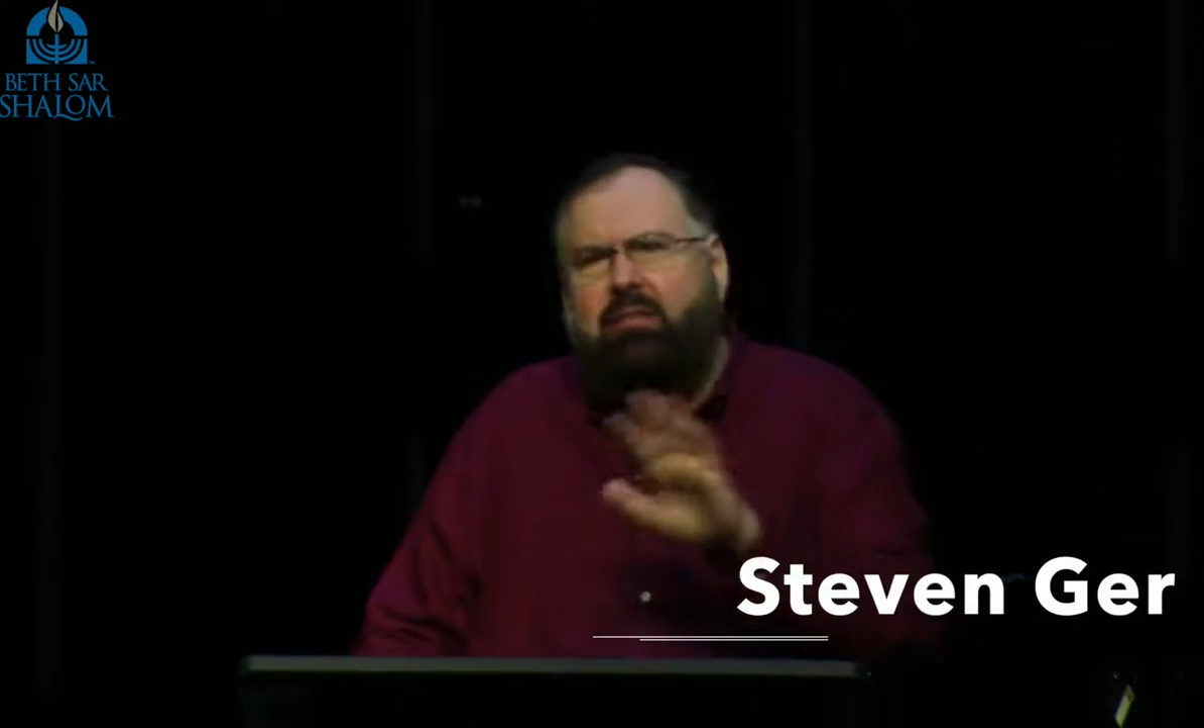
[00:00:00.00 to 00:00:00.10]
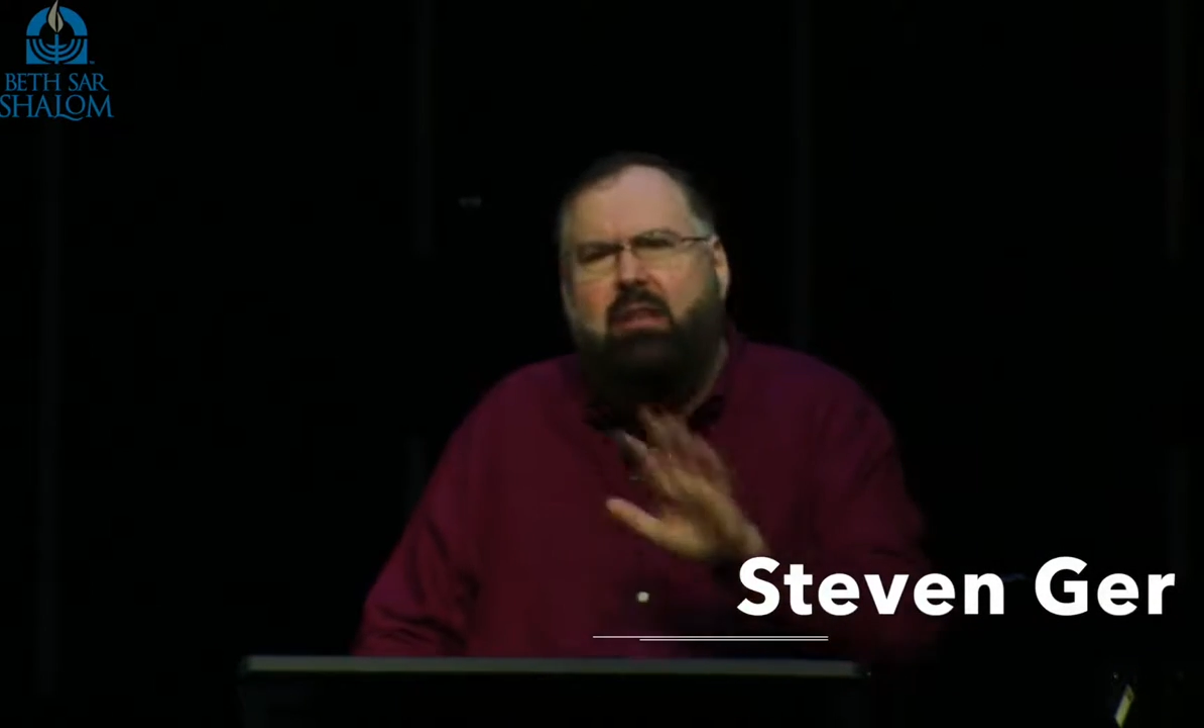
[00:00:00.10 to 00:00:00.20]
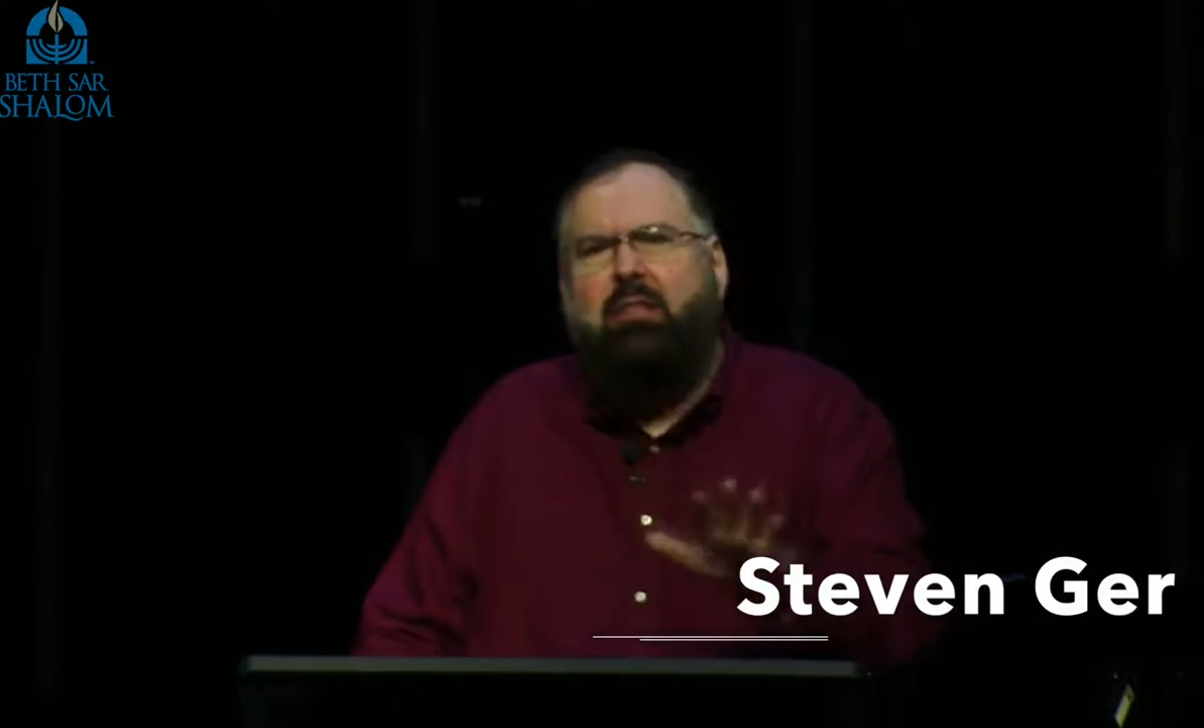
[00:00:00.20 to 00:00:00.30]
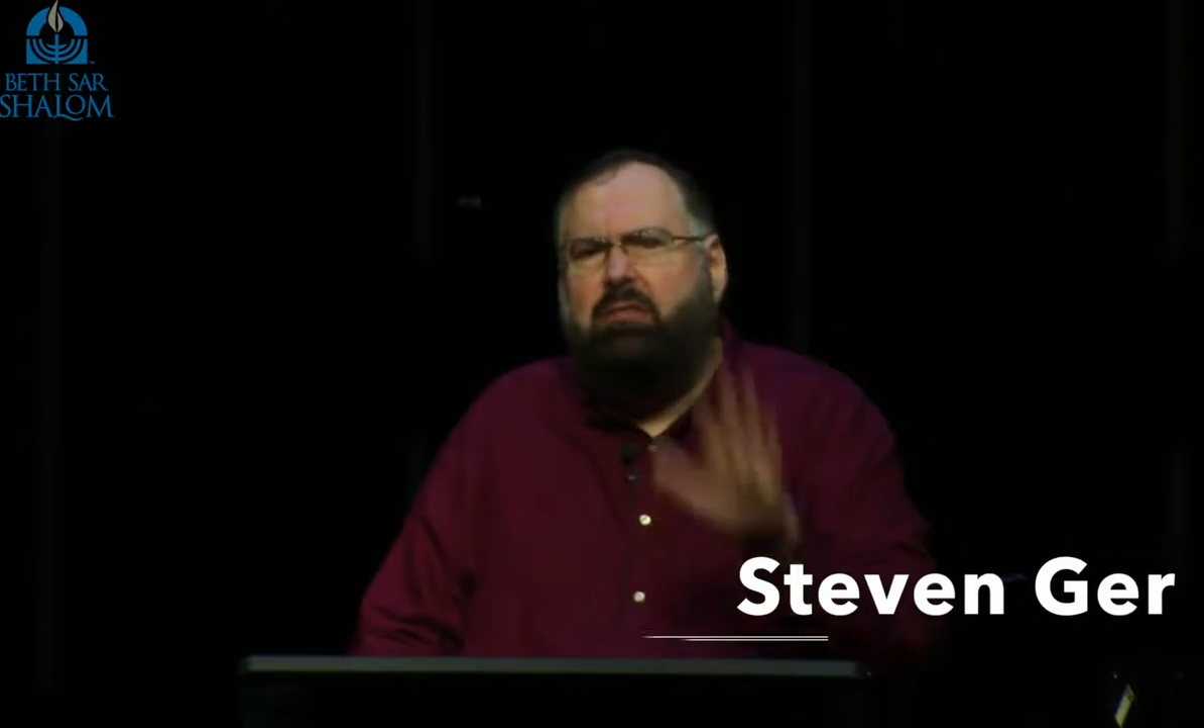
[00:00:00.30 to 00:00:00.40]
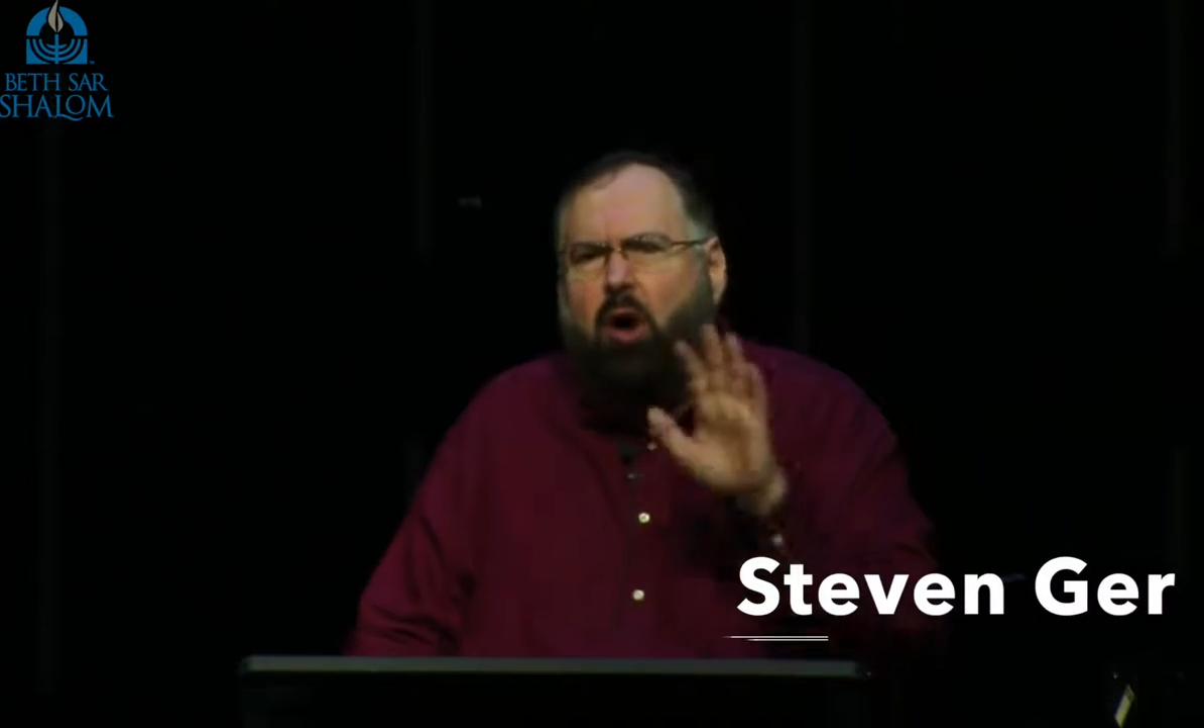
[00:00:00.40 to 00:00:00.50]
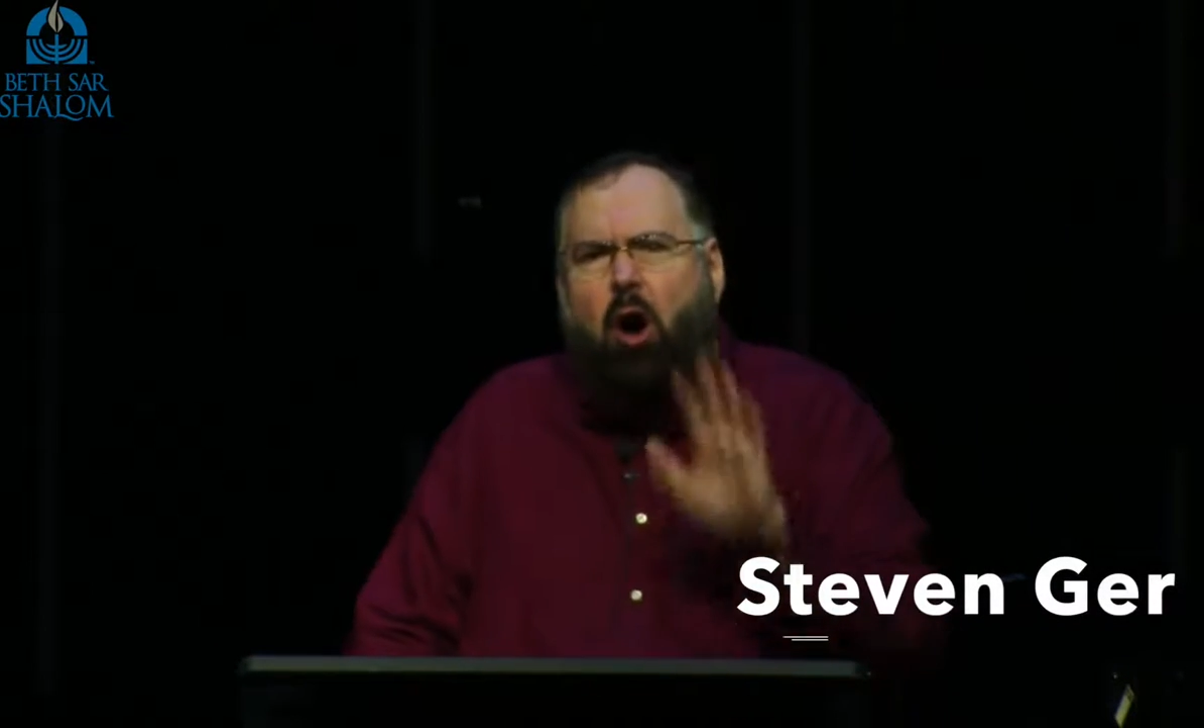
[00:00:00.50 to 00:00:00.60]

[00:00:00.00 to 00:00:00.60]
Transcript: this